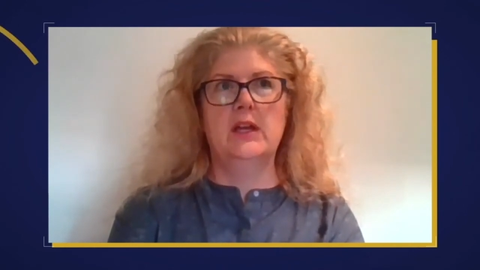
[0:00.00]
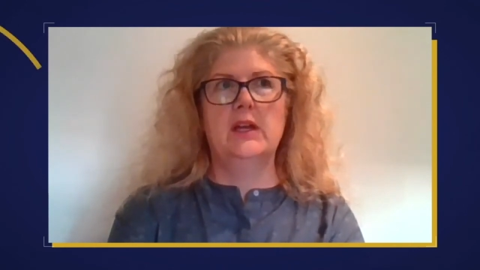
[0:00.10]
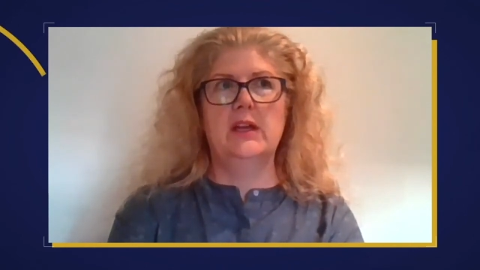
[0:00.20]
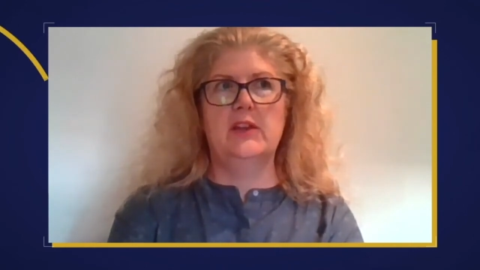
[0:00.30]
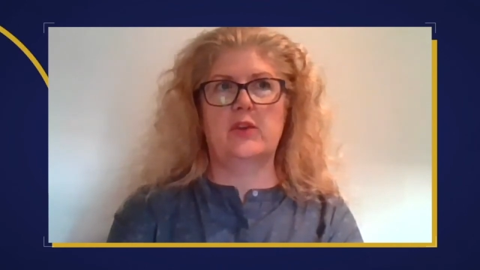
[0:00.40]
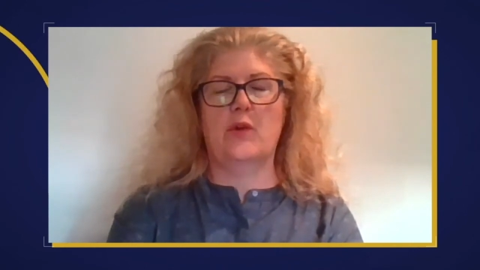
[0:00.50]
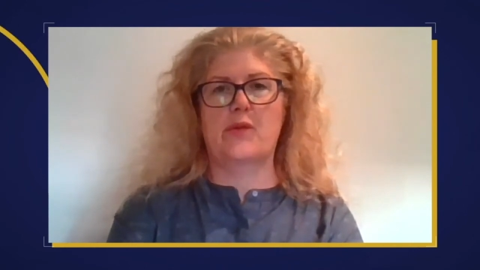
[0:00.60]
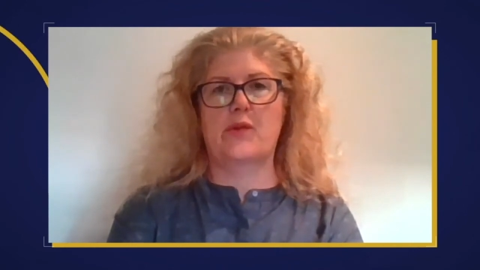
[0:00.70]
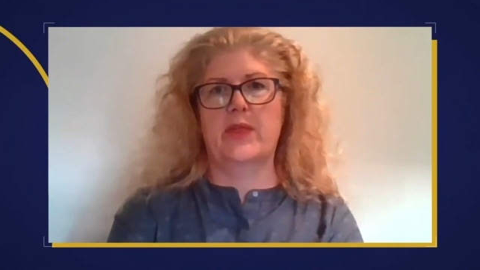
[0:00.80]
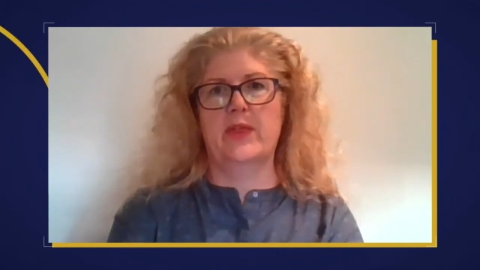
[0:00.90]
it's
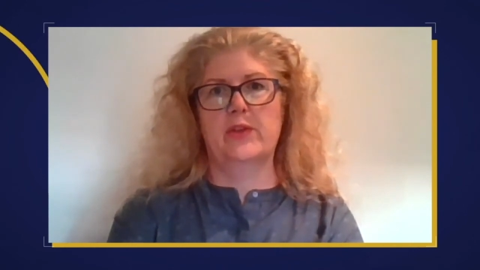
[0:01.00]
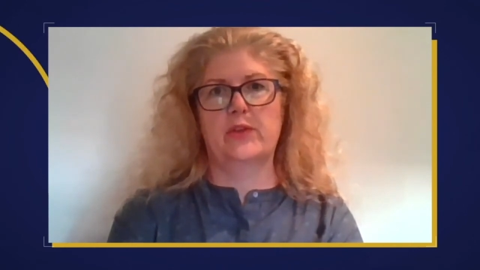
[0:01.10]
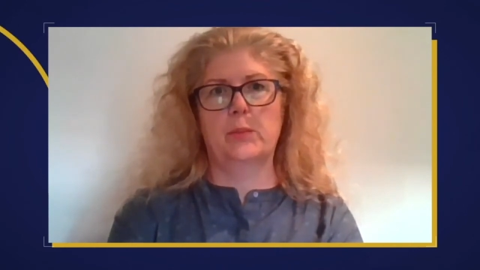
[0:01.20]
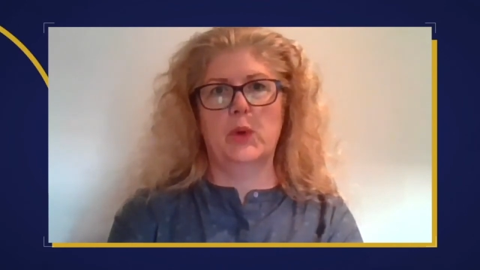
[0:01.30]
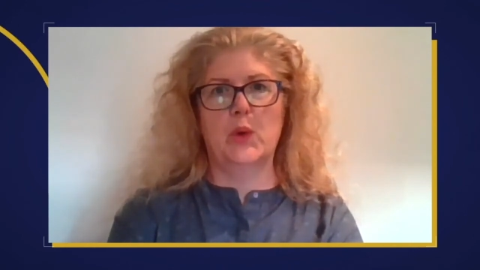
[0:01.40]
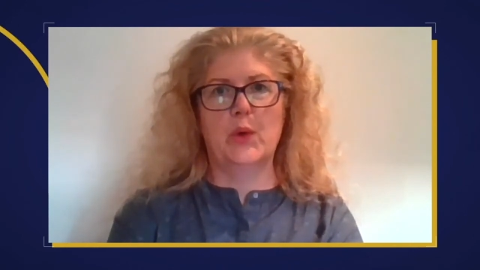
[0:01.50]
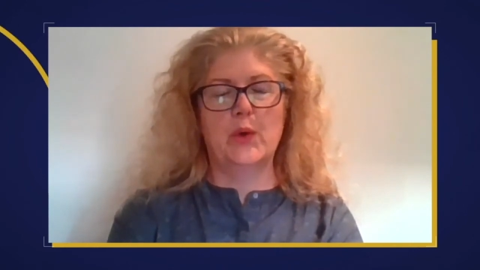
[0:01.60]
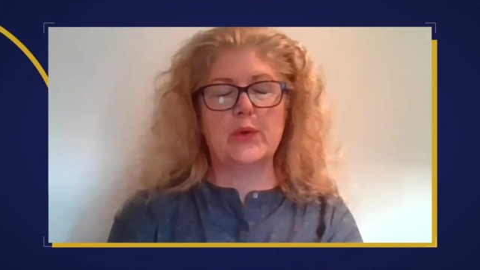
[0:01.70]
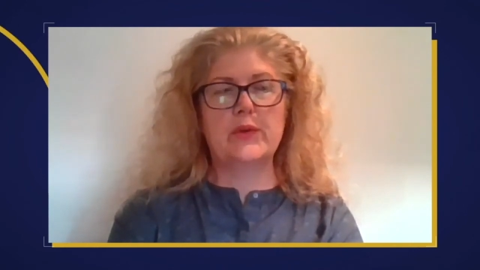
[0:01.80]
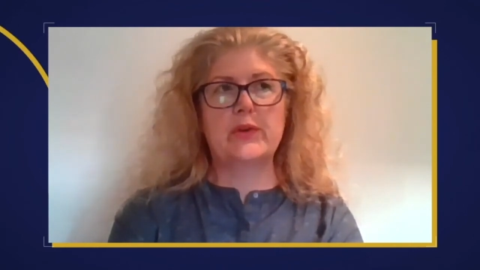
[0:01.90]
offering the
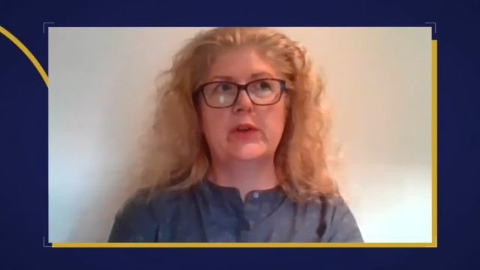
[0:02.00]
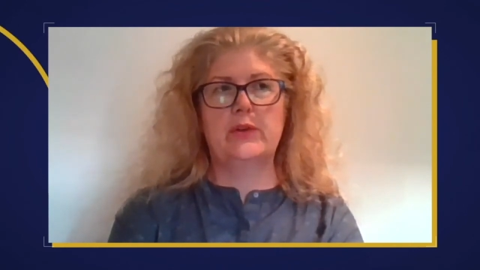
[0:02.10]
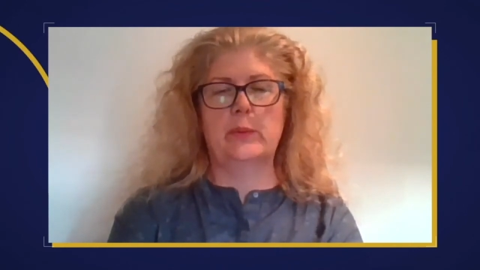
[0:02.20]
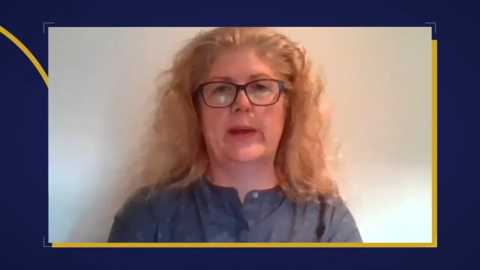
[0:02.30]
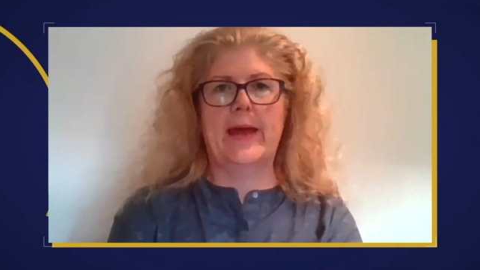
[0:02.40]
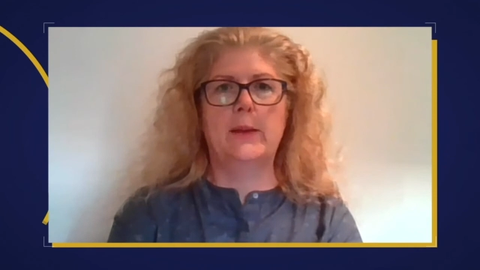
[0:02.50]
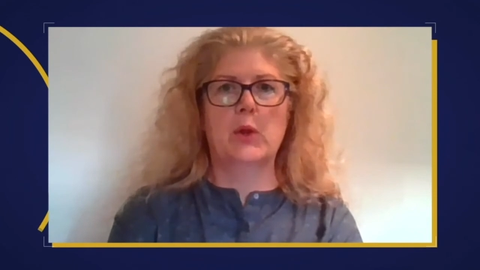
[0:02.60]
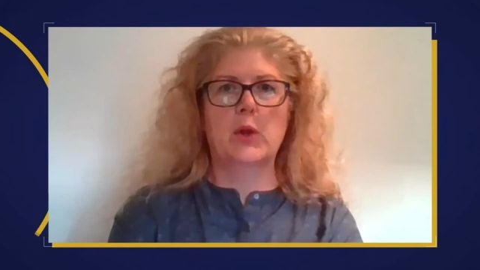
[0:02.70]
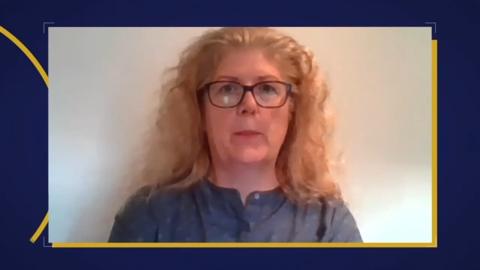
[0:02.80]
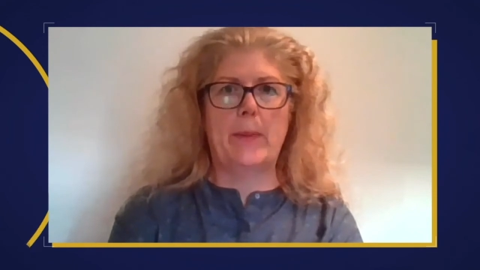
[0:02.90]
support to enable
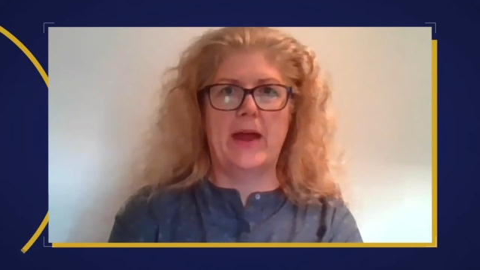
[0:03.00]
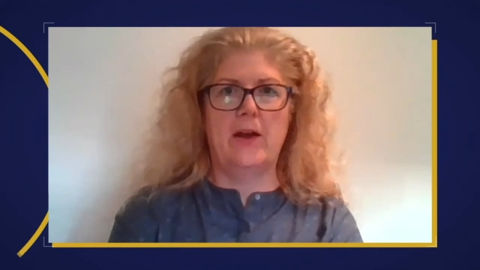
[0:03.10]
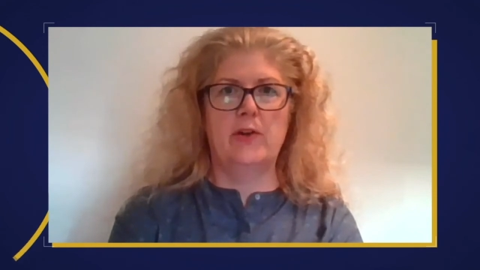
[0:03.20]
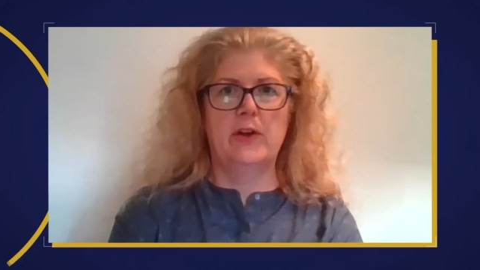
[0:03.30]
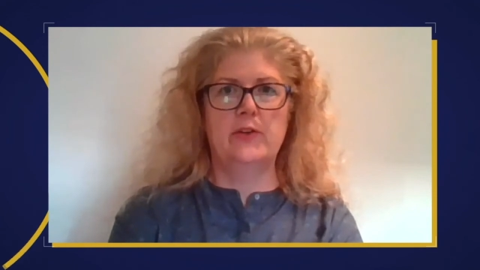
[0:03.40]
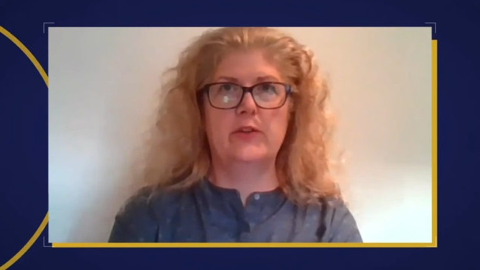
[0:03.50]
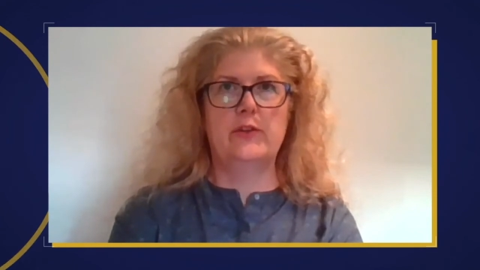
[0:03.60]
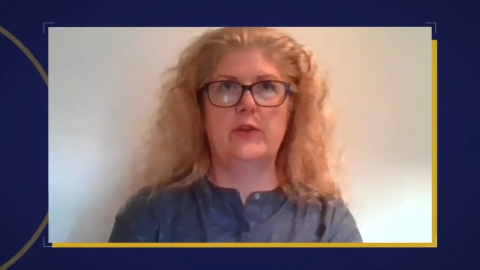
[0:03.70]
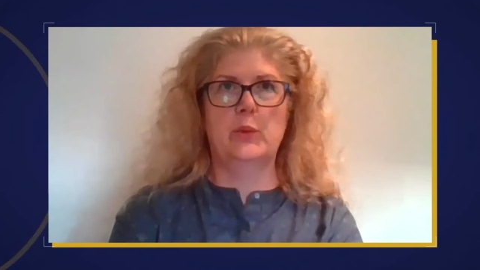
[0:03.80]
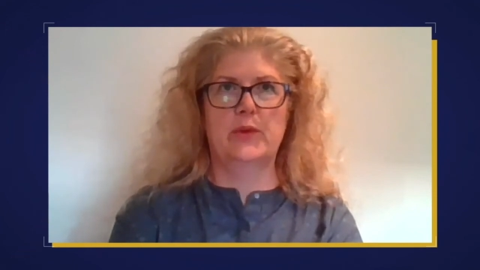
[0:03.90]
the parents
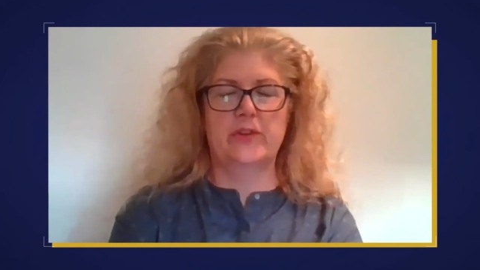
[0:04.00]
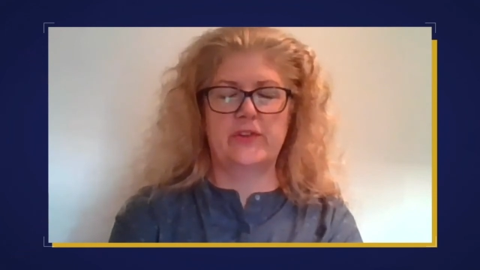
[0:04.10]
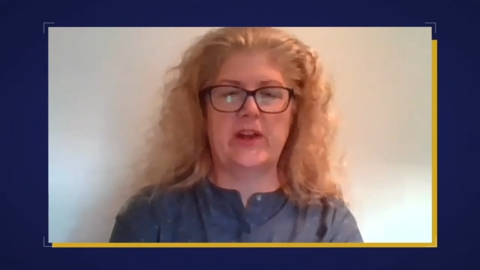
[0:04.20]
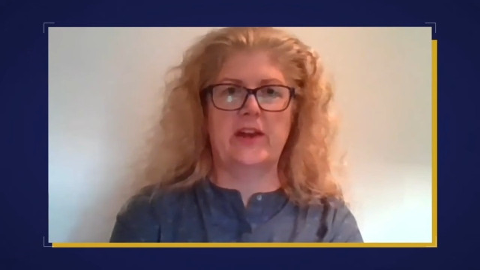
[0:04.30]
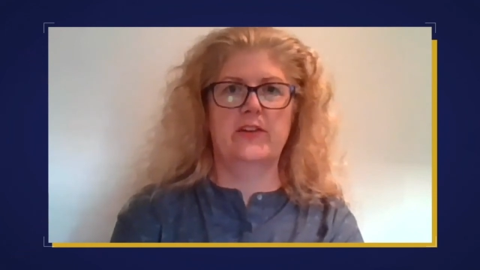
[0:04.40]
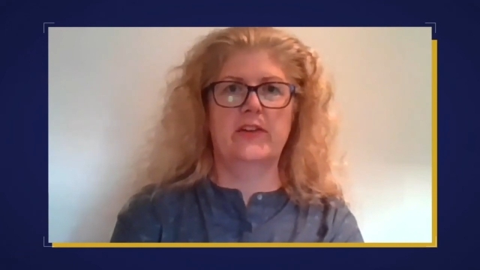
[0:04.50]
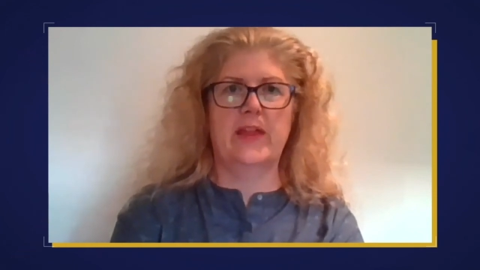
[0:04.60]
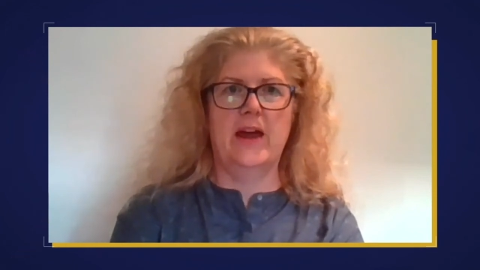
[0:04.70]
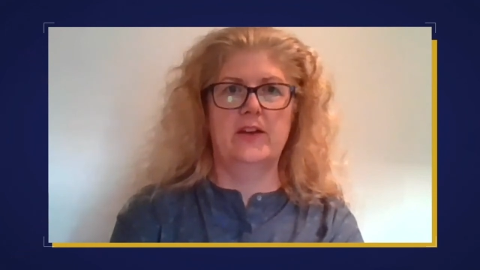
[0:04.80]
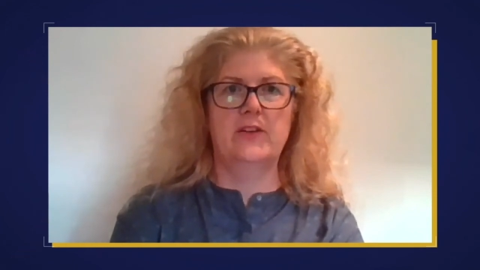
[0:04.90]
to understand
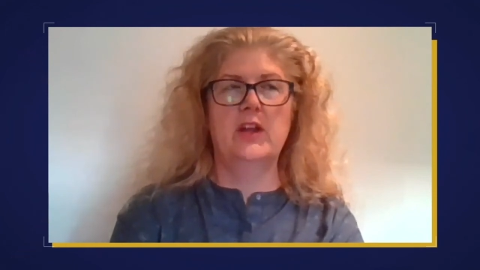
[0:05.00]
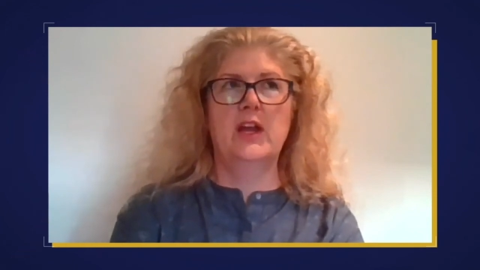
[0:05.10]
that